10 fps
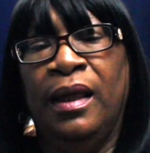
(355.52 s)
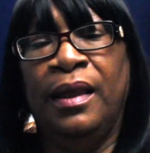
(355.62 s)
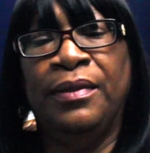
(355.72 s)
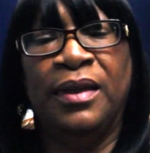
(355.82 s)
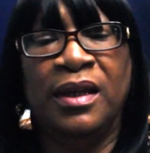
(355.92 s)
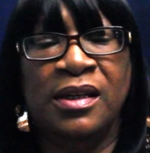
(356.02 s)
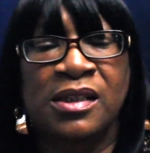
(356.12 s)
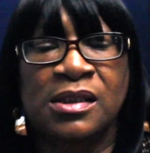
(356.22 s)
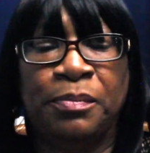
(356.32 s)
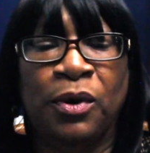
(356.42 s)
and
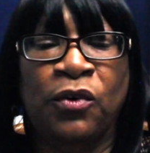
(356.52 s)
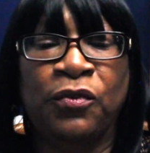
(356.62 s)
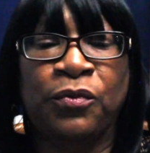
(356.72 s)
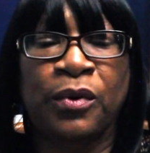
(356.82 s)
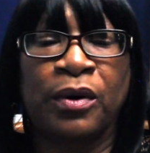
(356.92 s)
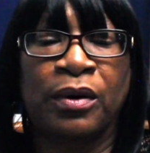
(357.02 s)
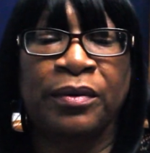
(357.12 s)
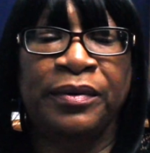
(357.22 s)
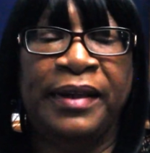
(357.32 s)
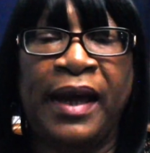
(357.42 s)
these both
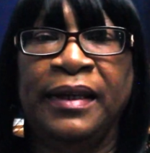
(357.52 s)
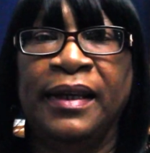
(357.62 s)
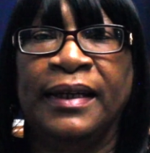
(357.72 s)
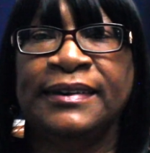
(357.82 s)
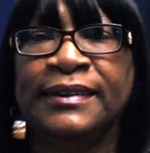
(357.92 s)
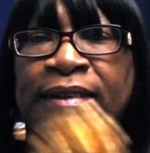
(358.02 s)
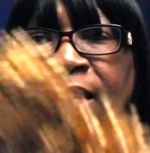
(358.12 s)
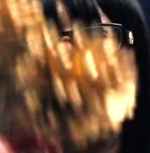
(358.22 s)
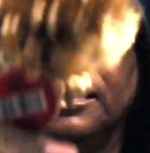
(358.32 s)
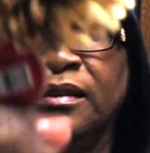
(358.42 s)
were 99
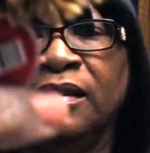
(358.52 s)
cents.